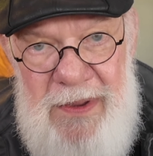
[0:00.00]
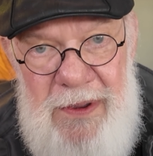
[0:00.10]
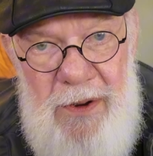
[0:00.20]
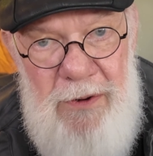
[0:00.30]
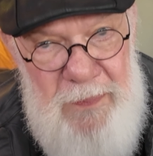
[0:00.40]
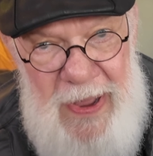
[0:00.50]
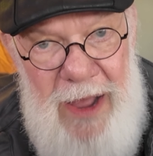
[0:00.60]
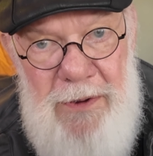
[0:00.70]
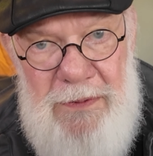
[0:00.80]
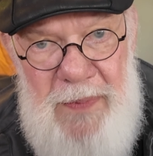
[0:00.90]
or
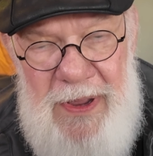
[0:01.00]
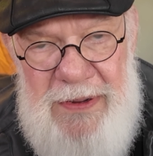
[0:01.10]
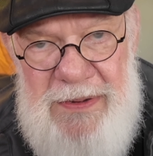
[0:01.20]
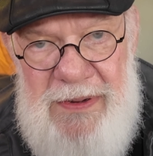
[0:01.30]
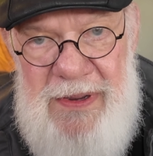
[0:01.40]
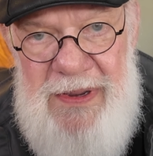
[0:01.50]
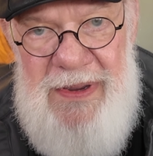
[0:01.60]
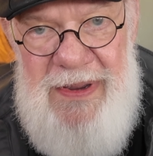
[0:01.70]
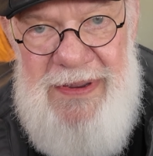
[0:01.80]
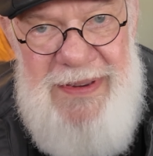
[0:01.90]
power button
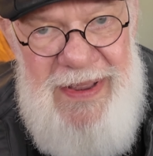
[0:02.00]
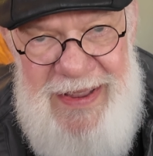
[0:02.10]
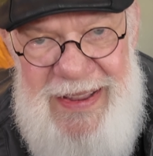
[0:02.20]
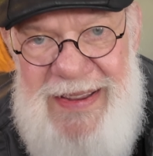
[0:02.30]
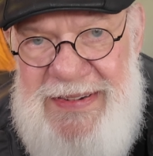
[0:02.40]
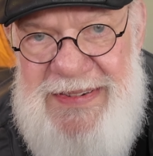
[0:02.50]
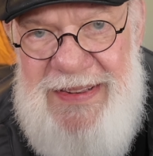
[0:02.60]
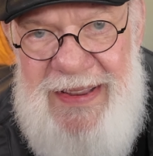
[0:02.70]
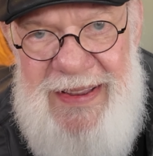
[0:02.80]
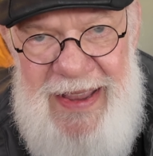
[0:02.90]
to
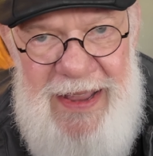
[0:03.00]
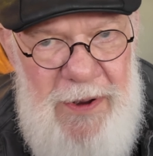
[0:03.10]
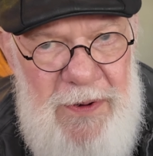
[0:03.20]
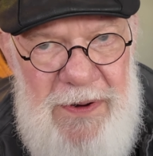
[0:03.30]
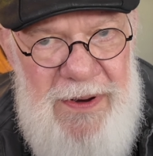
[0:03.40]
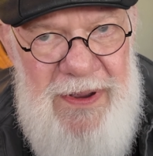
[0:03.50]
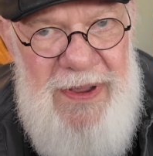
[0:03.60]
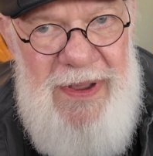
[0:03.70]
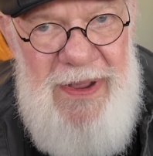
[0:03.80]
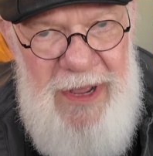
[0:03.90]
easily get her
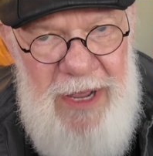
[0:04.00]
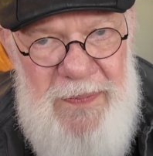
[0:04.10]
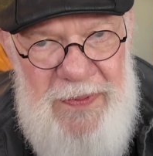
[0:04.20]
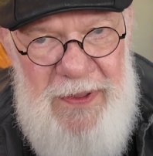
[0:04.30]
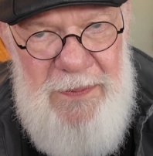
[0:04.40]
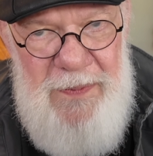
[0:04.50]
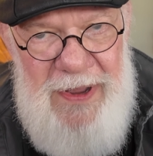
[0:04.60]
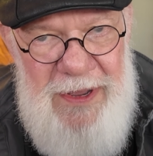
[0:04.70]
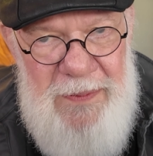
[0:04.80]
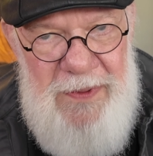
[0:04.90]
up the ramp.